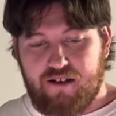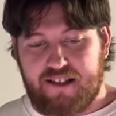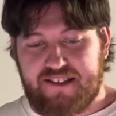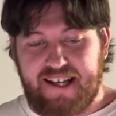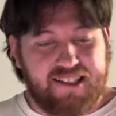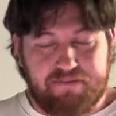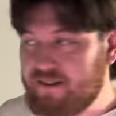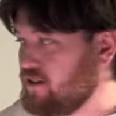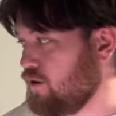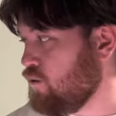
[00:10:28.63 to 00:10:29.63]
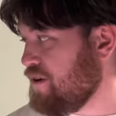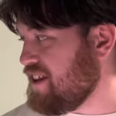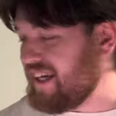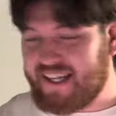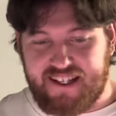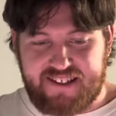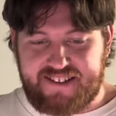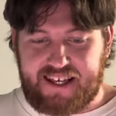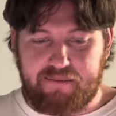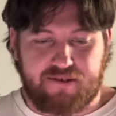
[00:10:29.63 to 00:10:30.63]
Assessment within a
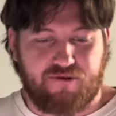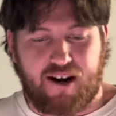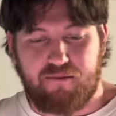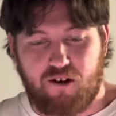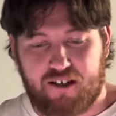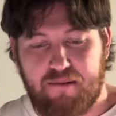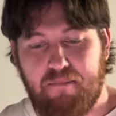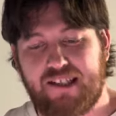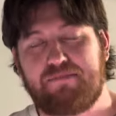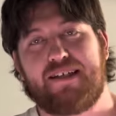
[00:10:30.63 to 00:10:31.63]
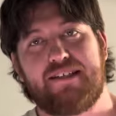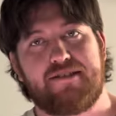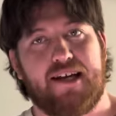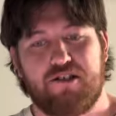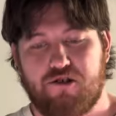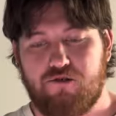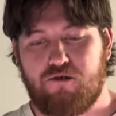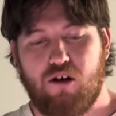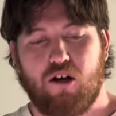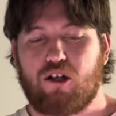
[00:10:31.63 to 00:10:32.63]
STEAMS framework must be
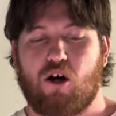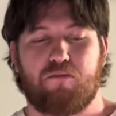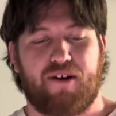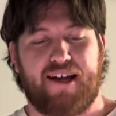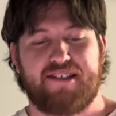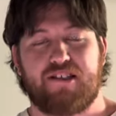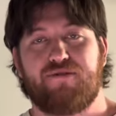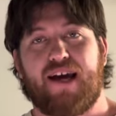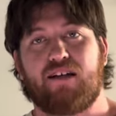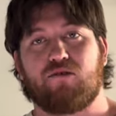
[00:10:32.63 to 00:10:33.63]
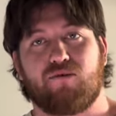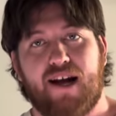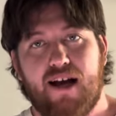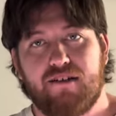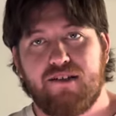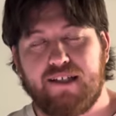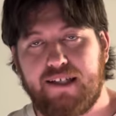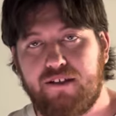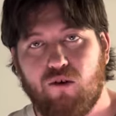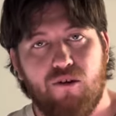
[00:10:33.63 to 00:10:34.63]
intentional, comprehensive, and grounded
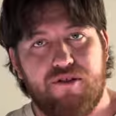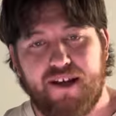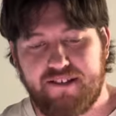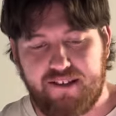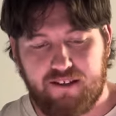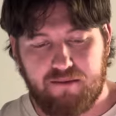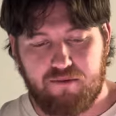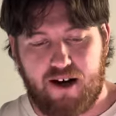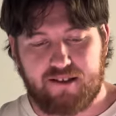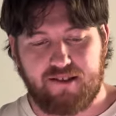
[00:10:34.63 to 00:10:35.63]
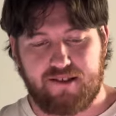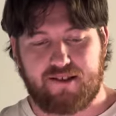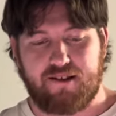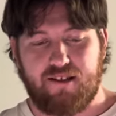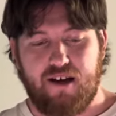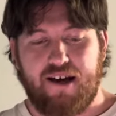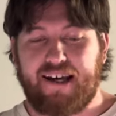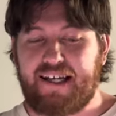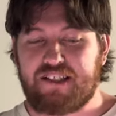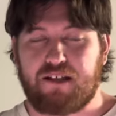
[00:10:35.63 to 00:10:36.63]
in authentic practice.
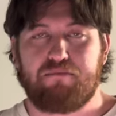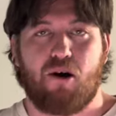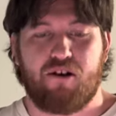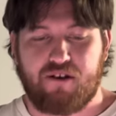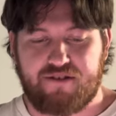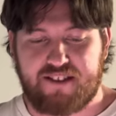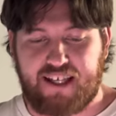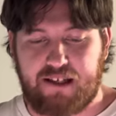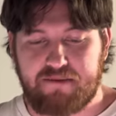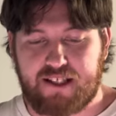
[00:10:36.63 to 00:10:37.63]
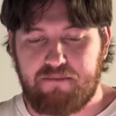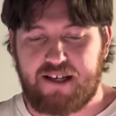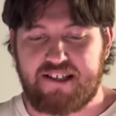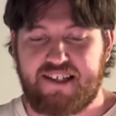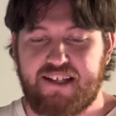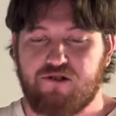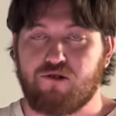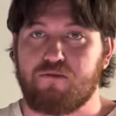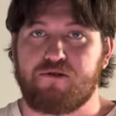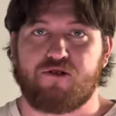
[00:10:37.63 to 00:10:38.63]
Each component of STEAMS can be assessed
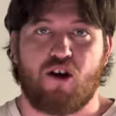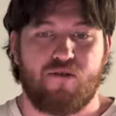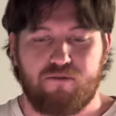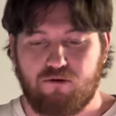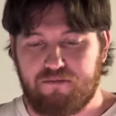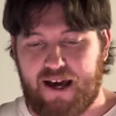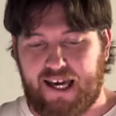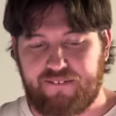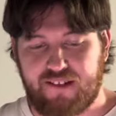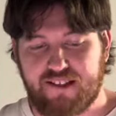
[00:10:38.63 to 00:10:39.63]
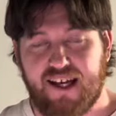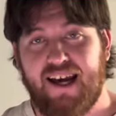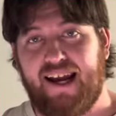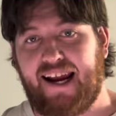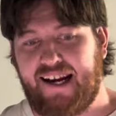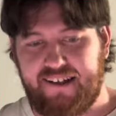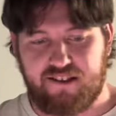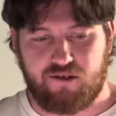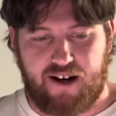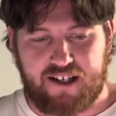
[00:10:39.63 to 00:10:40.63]
through observable behaviors and
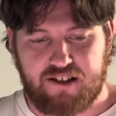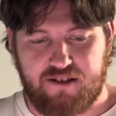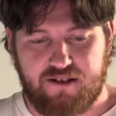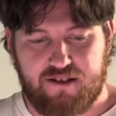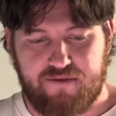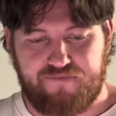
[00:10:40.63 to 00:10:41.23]
interactions.